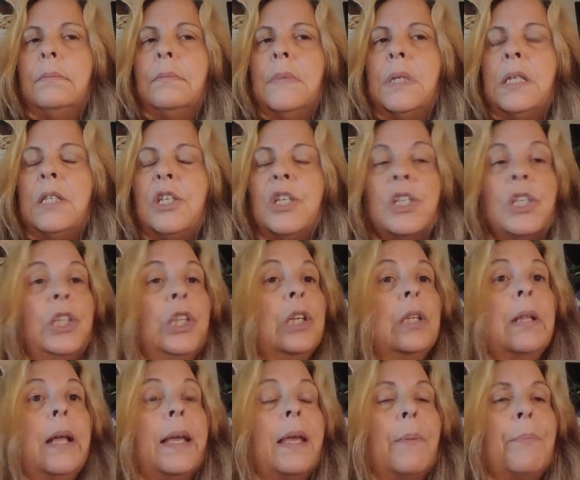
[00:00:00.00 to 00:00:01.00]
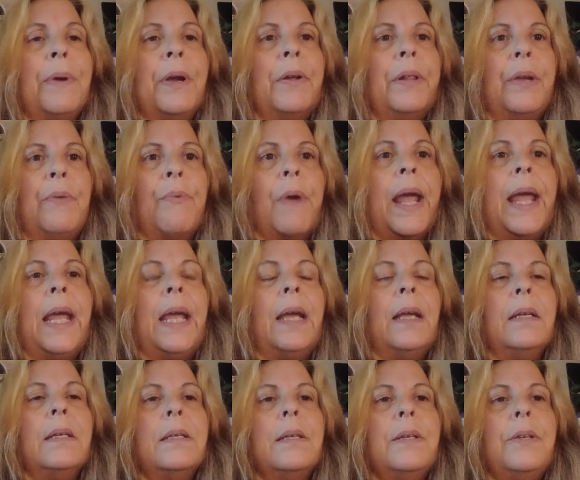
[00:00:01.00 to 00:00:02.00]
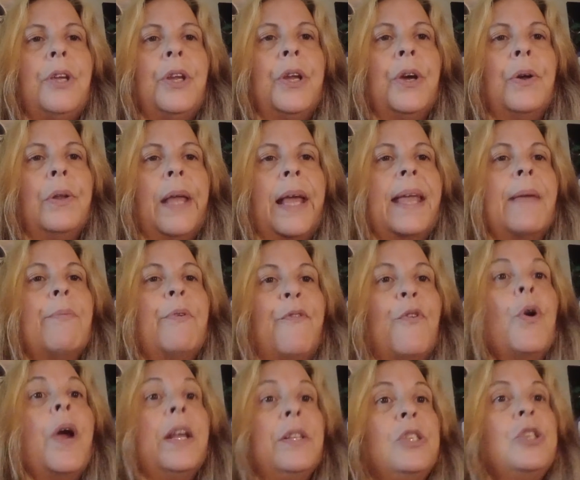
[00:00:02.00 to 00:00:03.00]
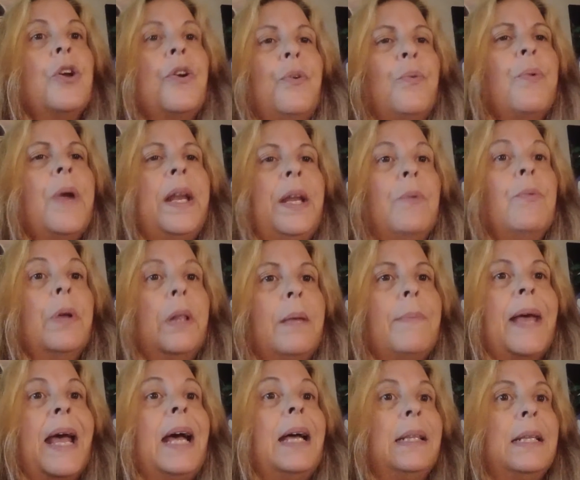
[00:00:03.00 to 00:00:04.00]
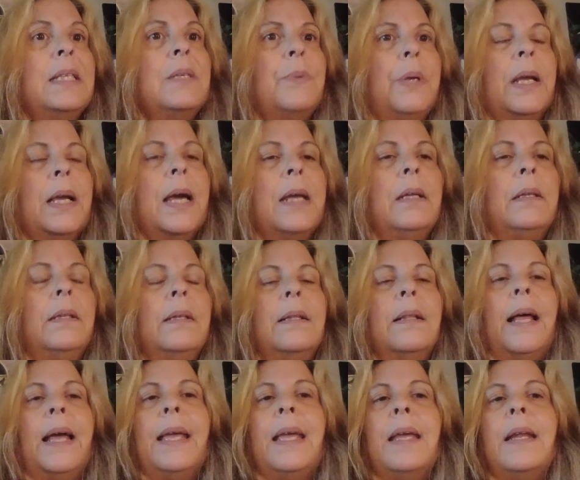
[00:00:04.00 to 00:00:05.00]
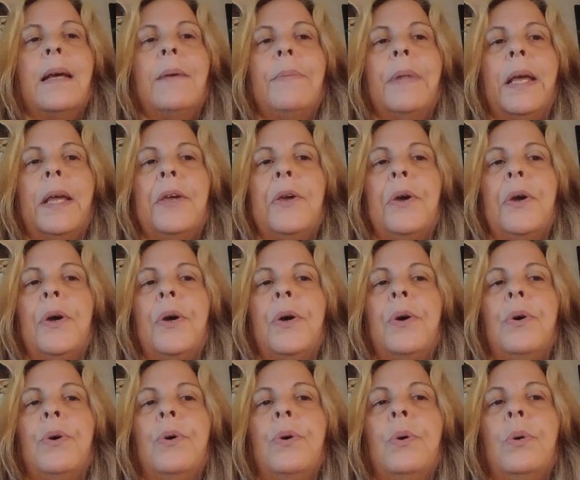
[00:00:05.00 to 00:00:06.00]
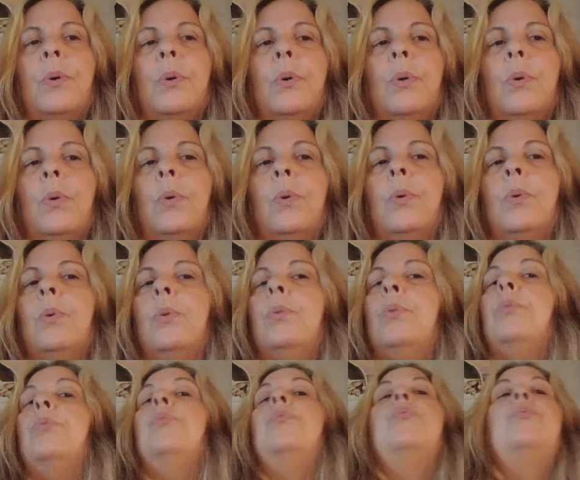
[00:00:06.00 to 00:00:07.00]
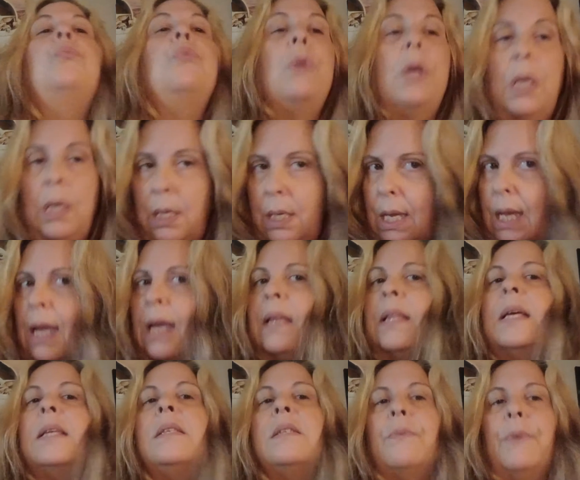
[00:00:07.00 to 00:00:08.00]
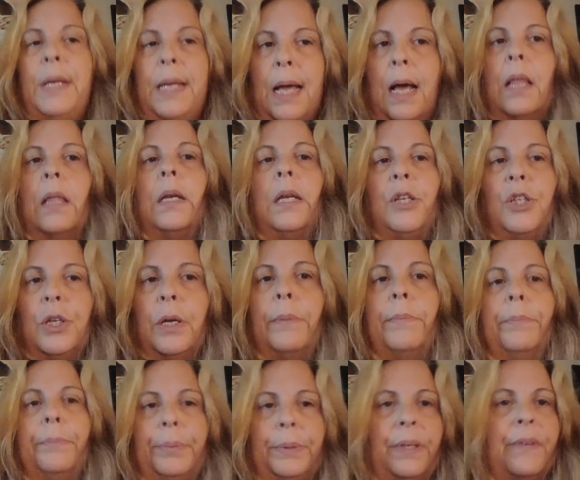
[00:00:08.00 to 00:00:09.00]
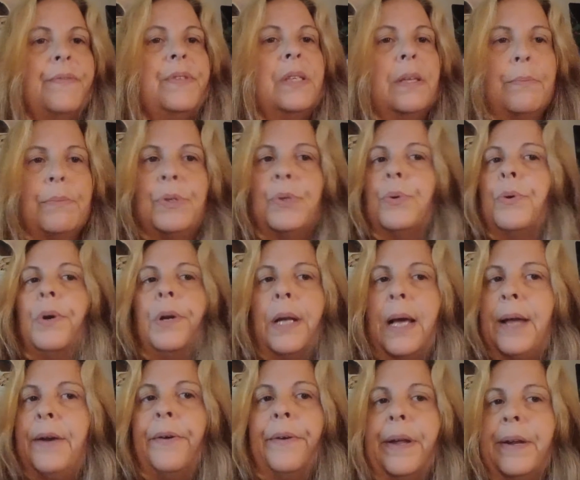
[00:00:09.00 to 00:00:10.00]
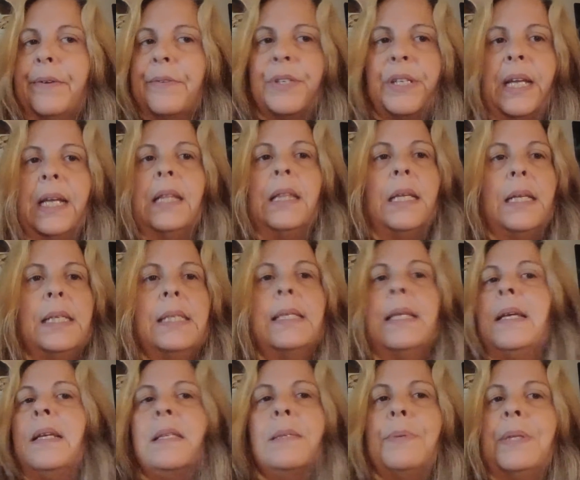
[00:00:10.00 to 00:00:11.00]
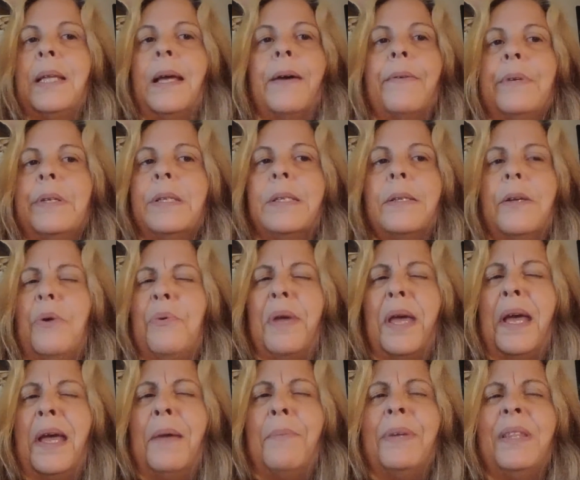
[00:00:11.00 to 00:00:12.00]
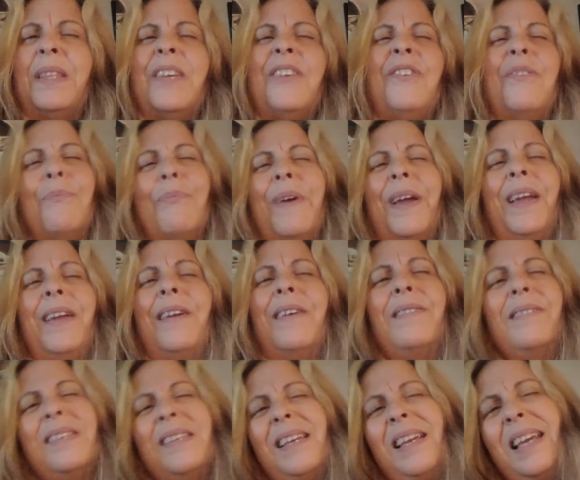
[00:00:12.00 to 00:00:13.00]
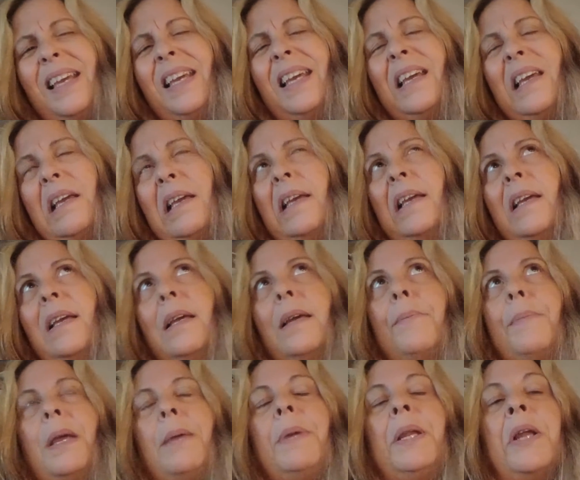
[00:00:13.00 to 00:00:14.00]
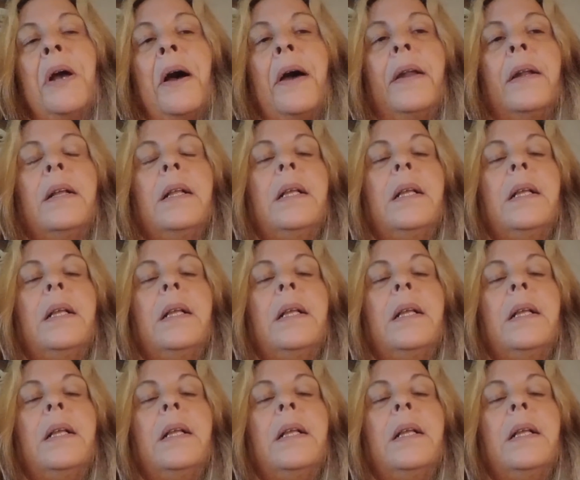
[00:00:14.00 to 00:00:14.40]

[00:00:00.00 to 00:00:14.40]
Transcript: it just looked like it barely rained, like it before it had started raining really bad. That's what it kind of looked like. And I'm like, oh, okay, that's a reality jump of some sort. I don't understand these things, but that was okay. But then your brain goes, maybe not.